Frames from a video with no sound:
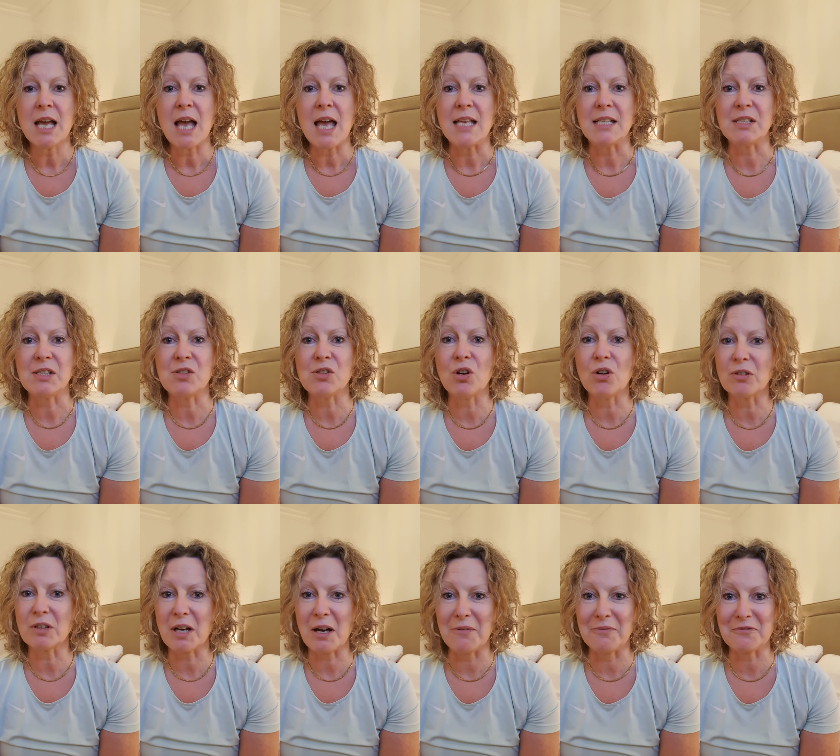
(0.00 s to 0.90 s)
It's not
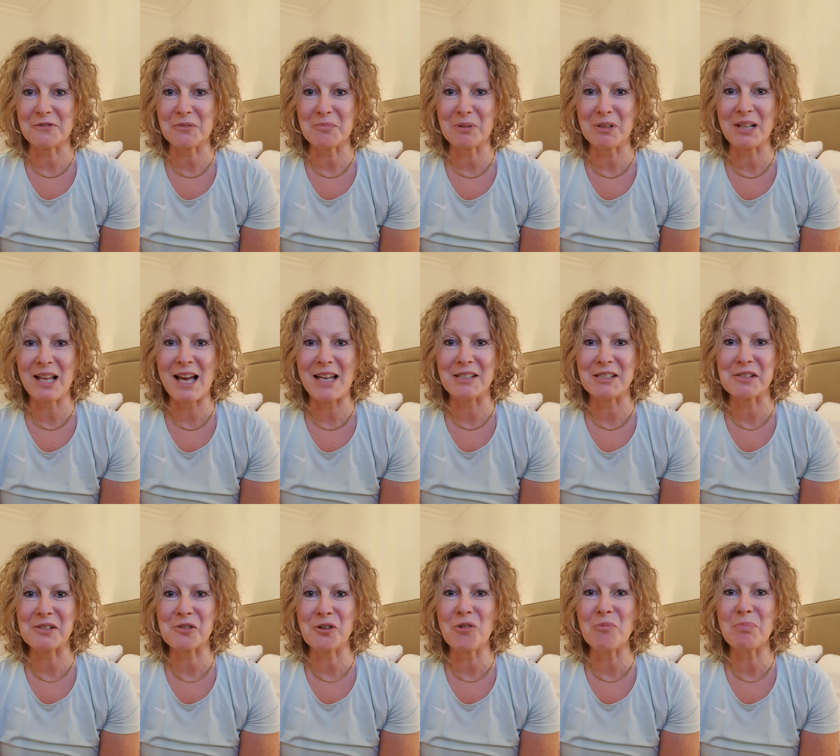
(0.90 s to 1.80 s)
comfortable and
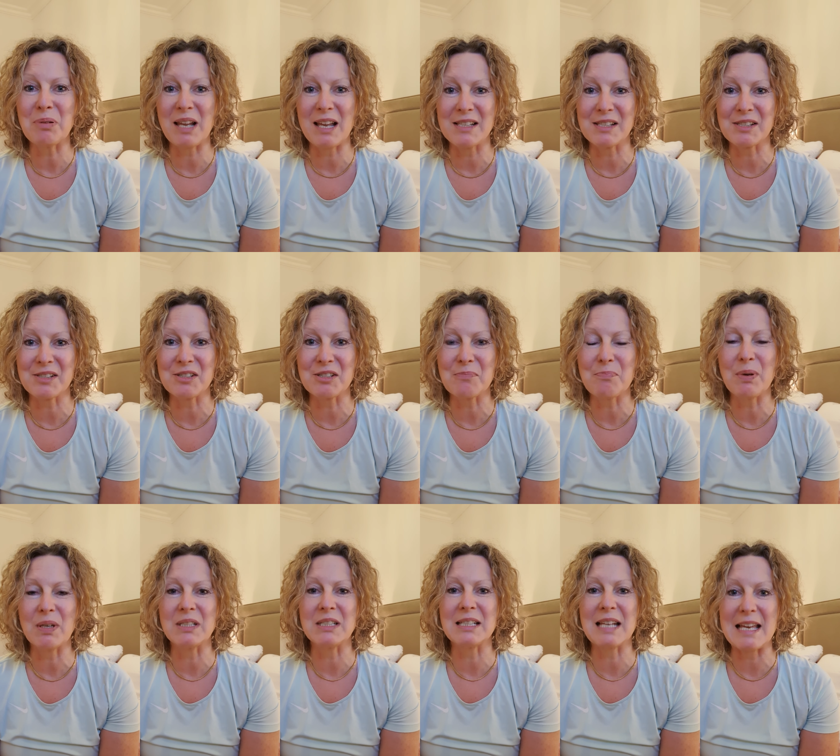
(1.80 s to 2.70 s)
it's not pleasant,
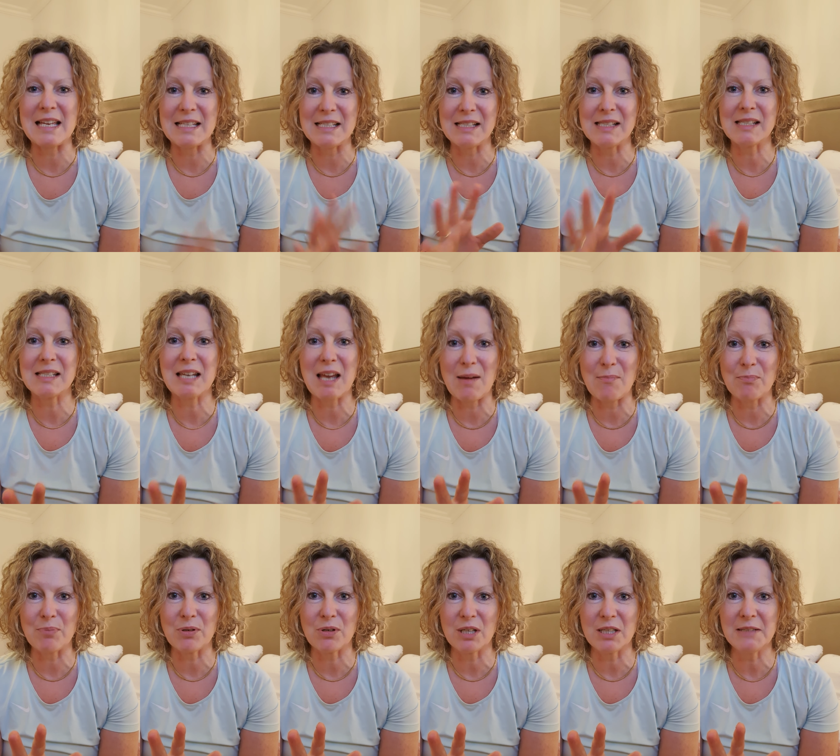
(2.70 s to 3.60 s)
but it is
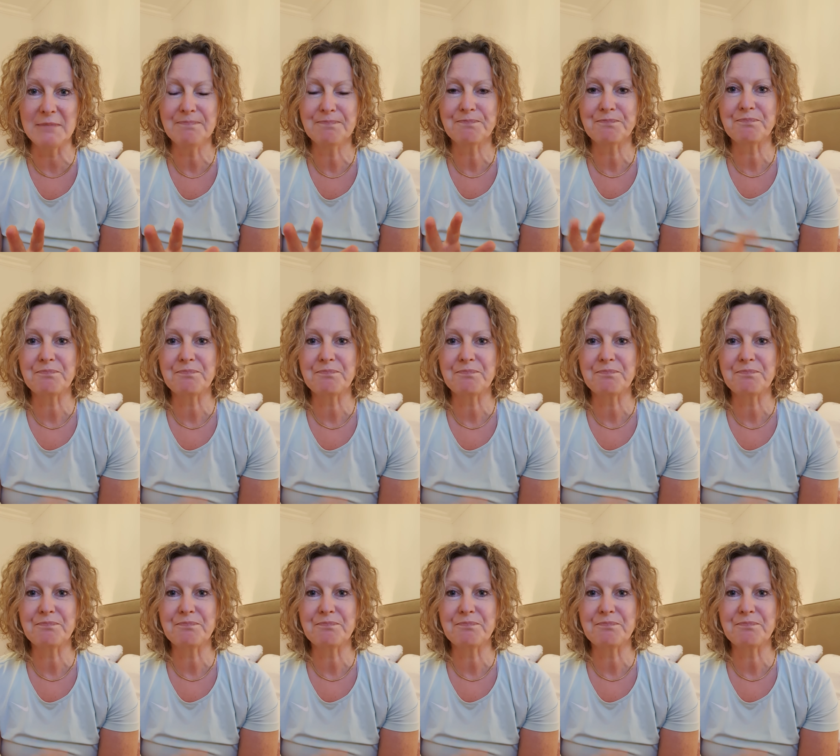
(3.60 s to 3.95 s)
temporary.